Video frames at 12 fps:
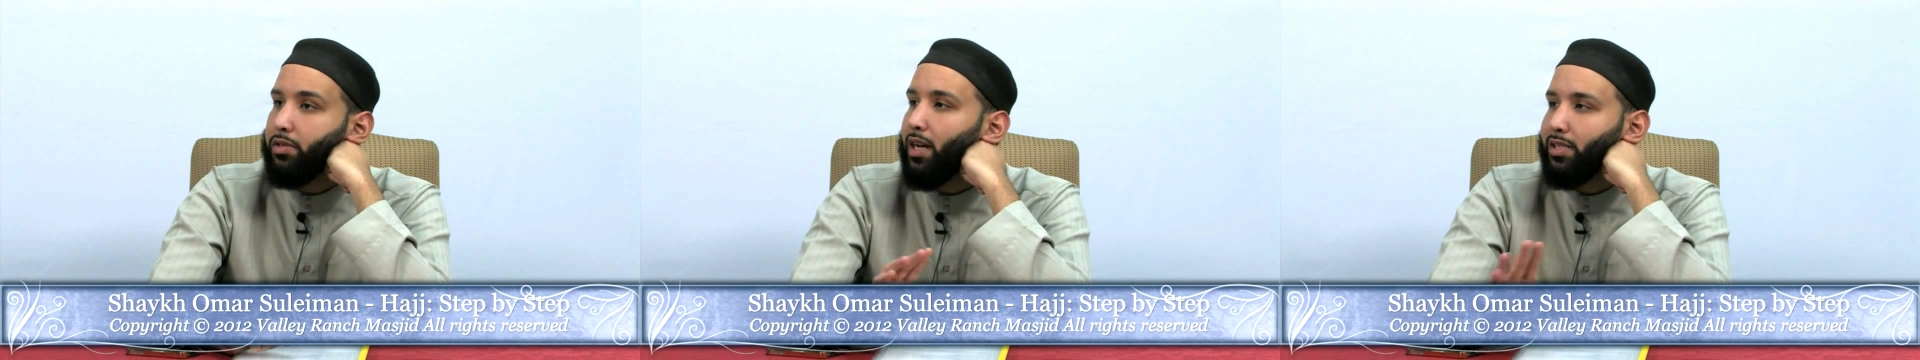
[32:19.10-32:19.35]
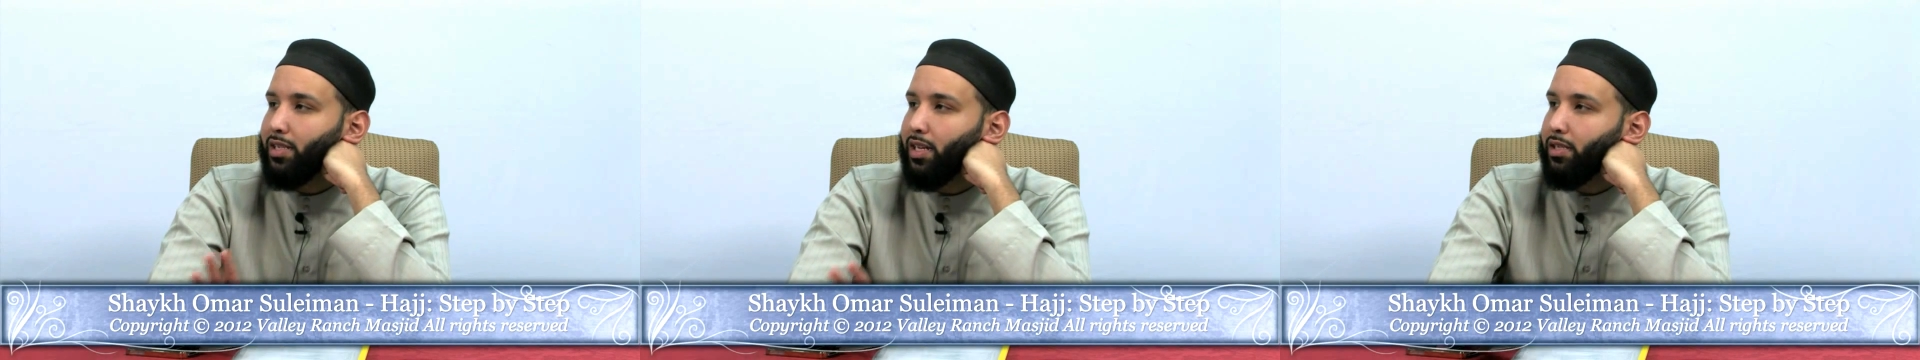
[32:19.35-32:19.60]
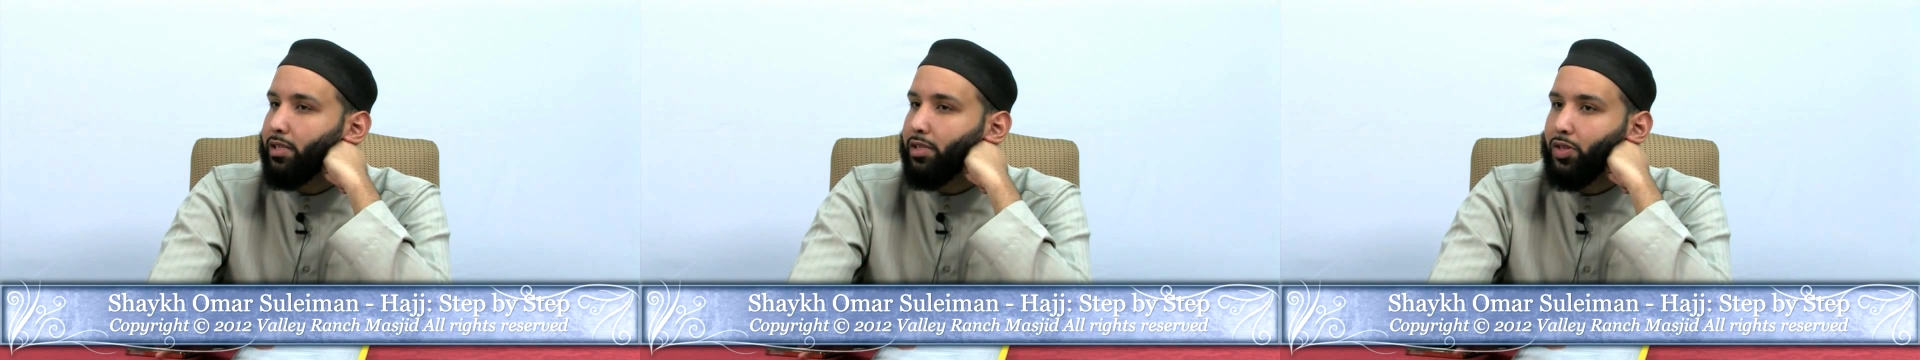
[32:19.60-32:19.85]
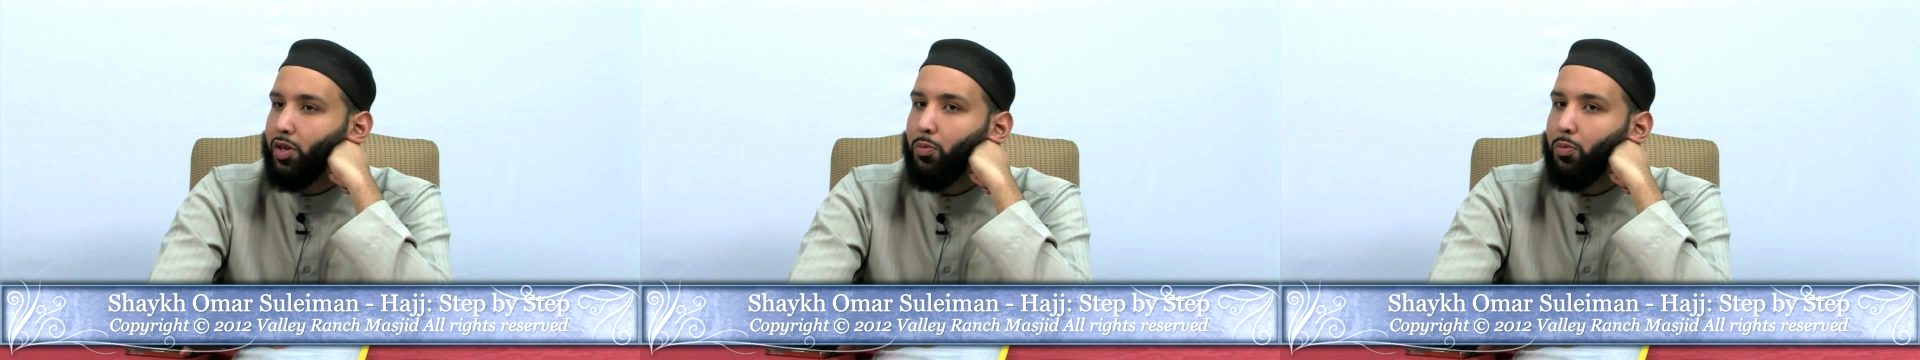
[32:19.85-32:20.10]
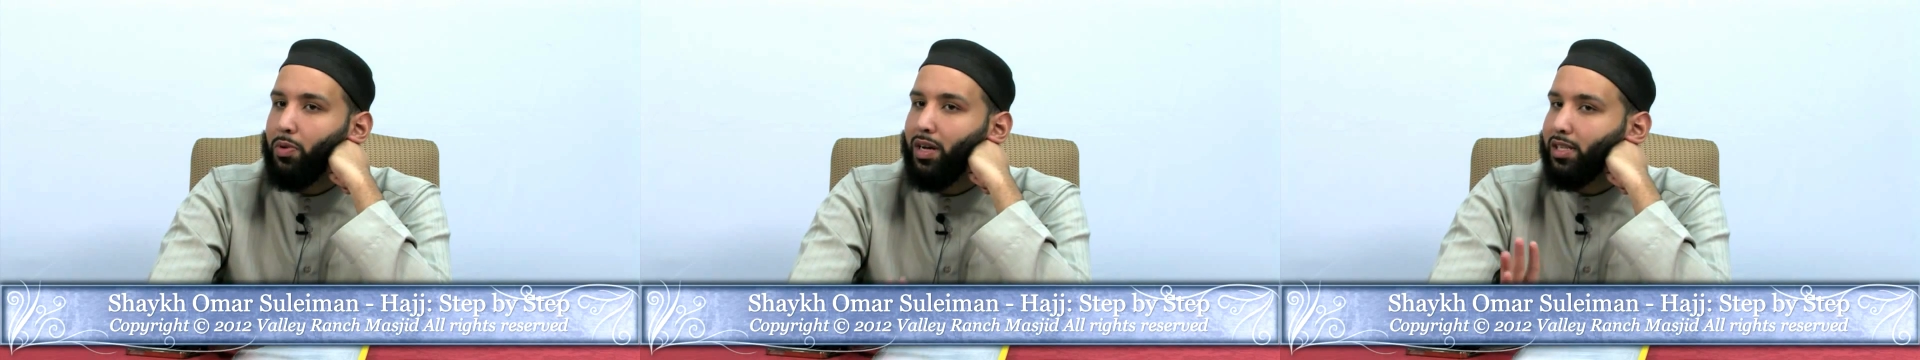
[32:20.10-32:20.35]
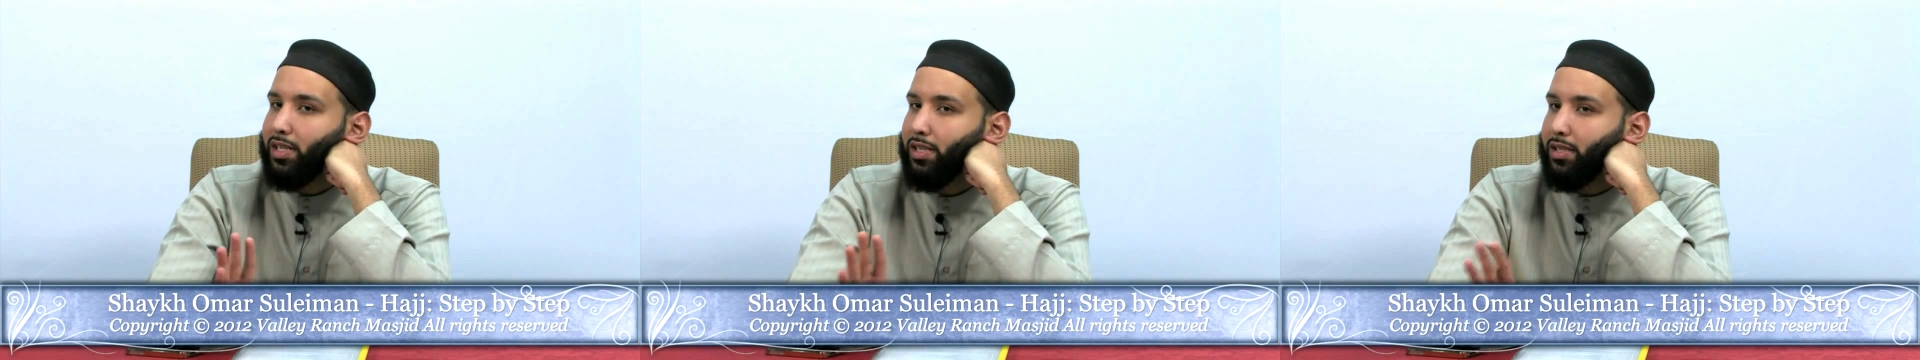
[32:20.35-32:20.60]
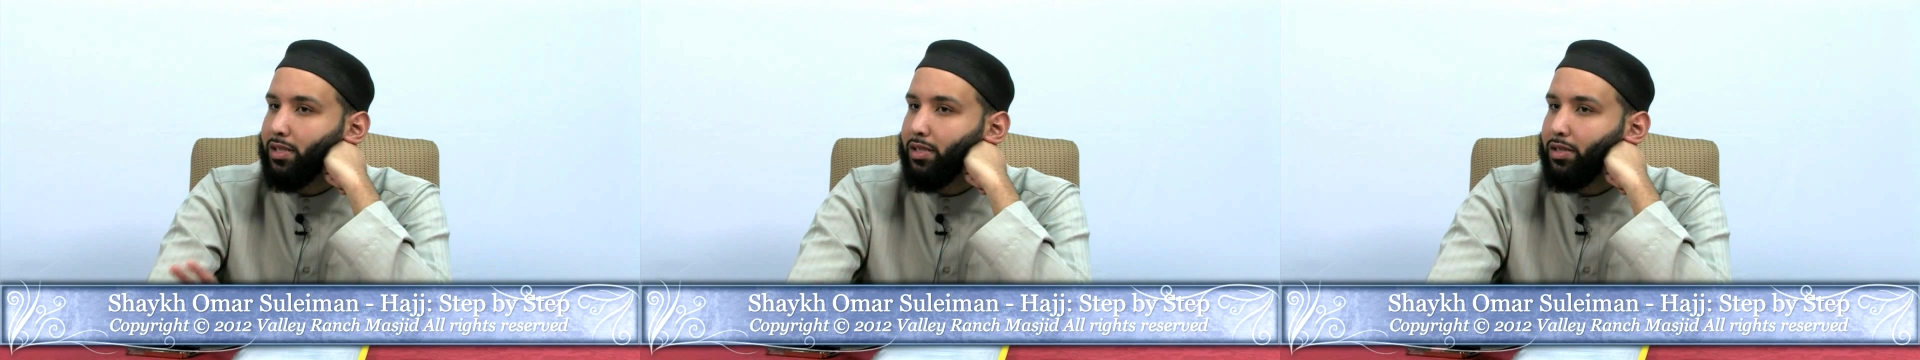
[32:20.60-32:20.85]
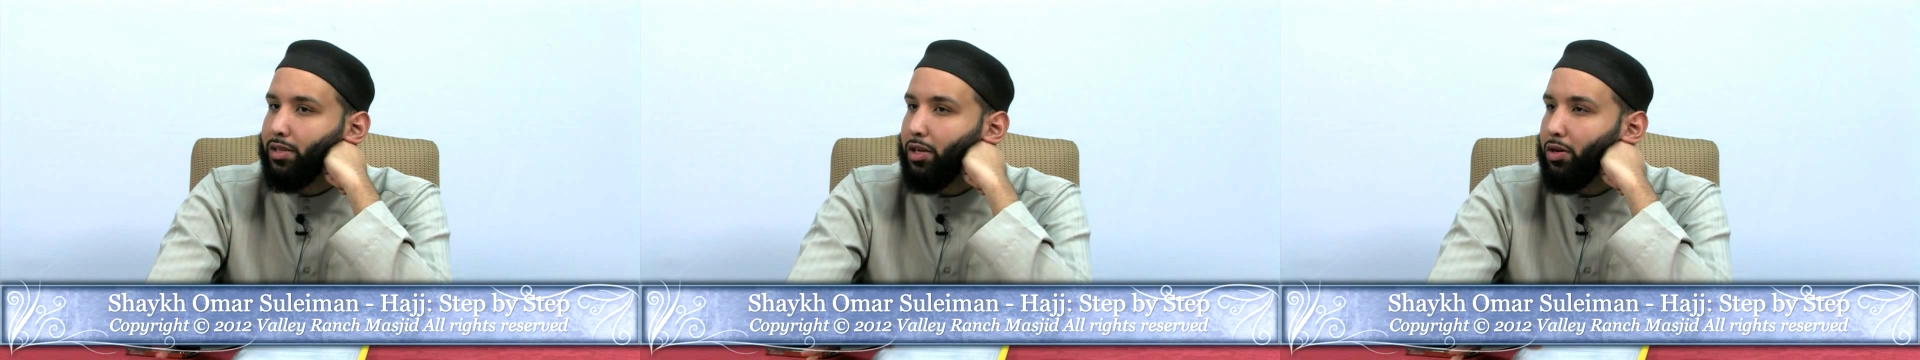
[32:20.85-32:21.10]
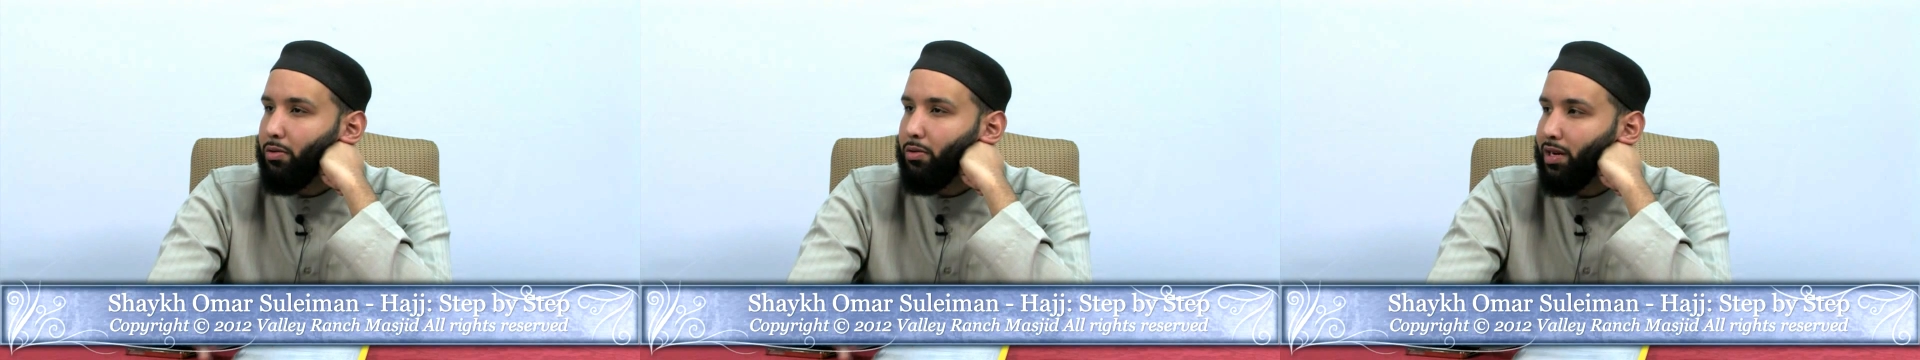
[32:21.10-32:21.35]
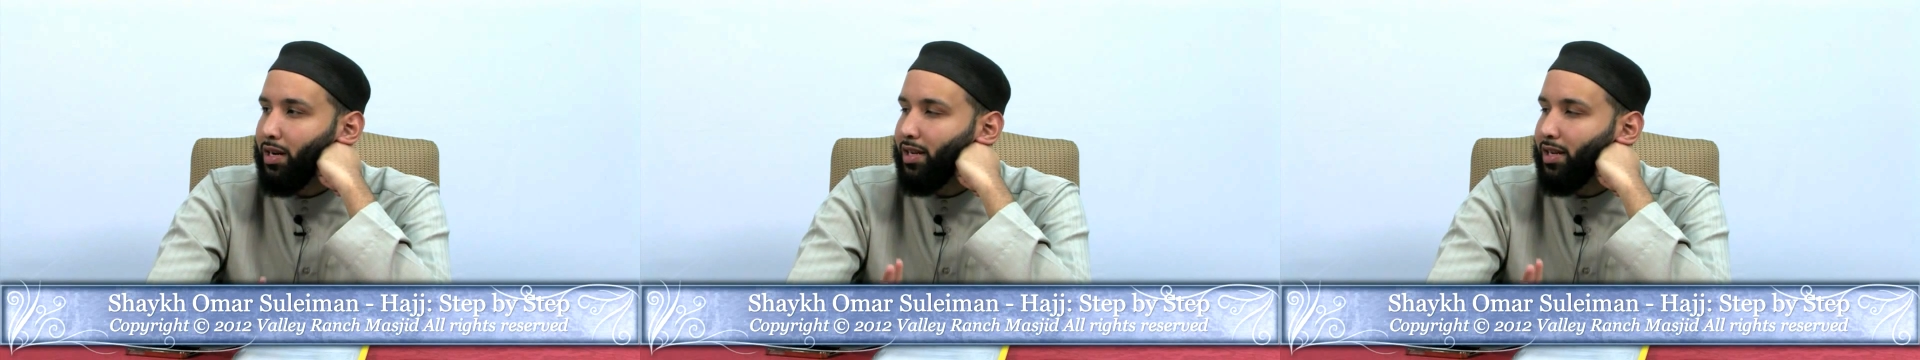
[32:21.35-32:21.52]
unscented soap, unscented deodorant,